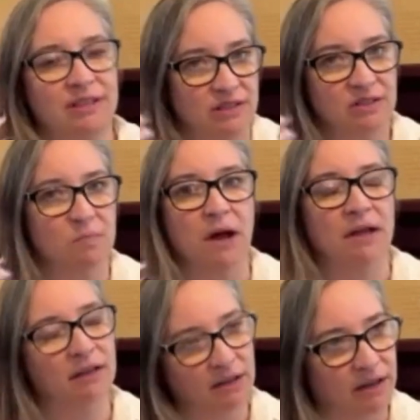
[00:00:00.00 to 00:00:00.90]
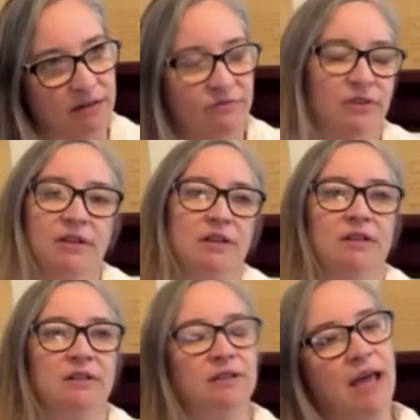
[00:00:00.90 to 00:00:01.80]
This is my kind of
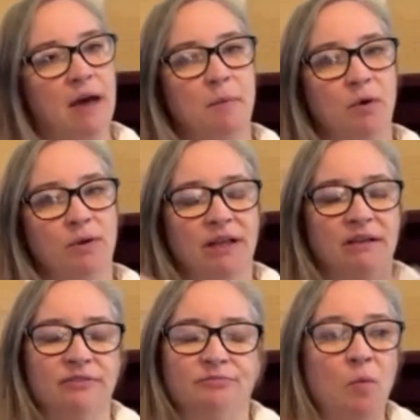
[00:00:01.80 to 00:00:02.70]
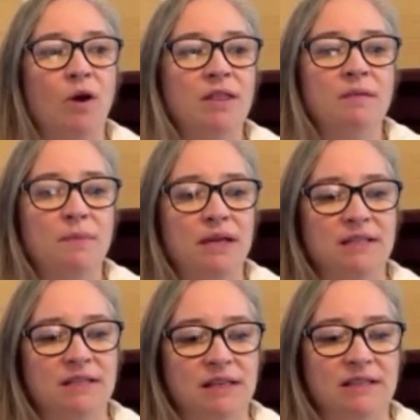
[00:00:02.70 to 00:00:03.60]
MO in life. One of the
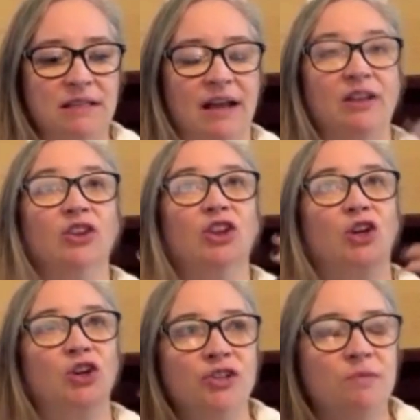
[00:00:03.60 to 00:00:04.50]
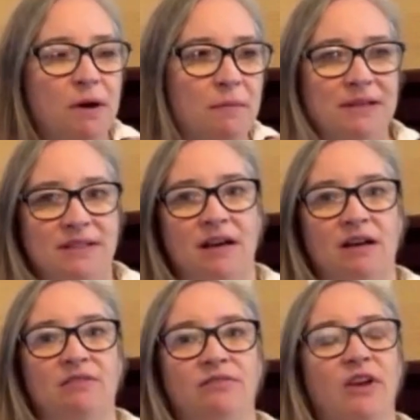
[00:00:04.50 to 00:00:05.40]
biggest things I learned about
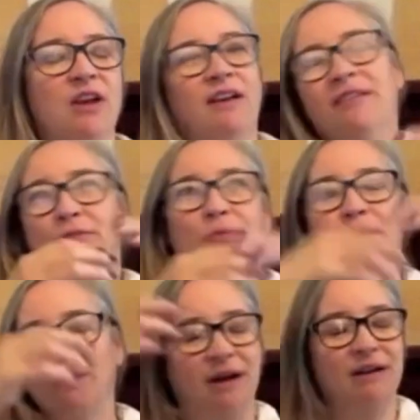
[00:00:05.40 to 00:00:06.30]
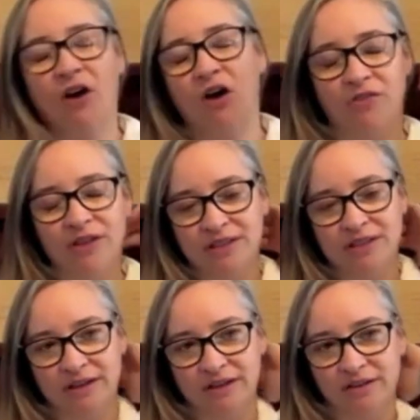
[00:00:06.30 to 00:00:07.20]
myself throughout kind of all these
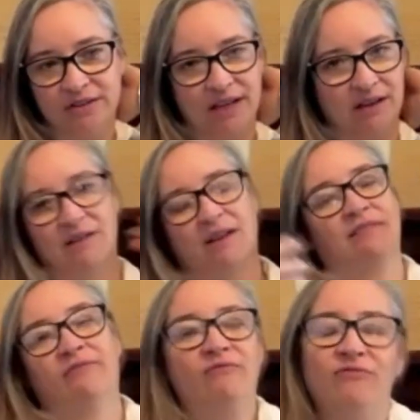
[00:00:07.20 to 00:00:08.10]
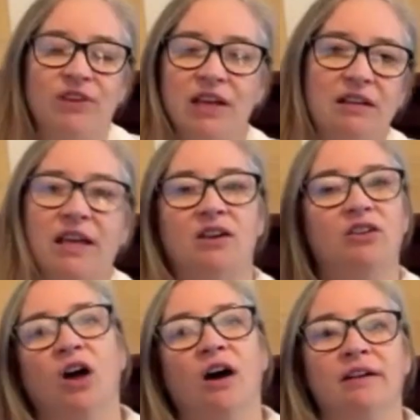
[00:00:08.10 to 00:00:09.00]
years, and I feel like a
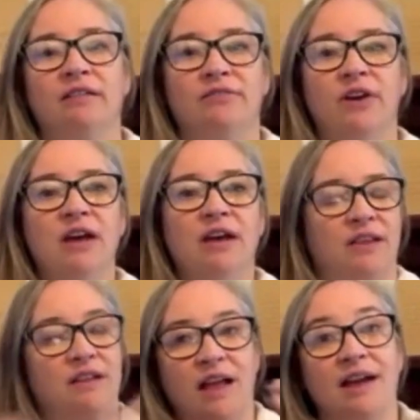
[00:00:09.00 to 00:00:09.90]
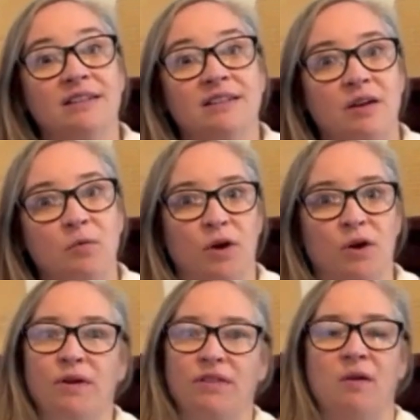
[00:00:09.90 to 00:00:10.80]
lot of the clients that I
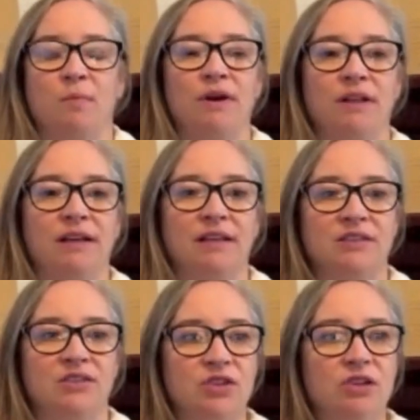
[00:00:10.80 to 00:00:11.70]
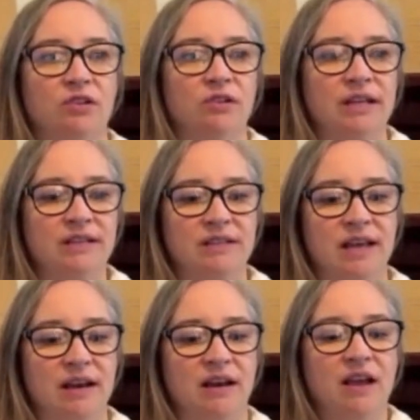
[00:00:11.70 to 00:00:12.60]
work with operate like this too, is
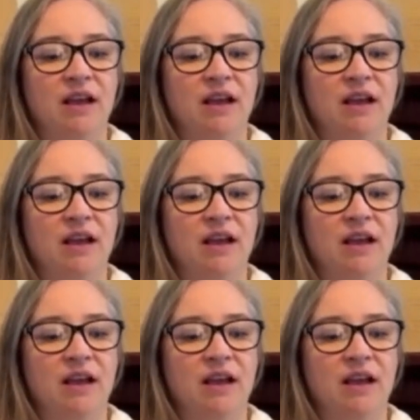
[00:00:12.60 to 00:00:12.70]
that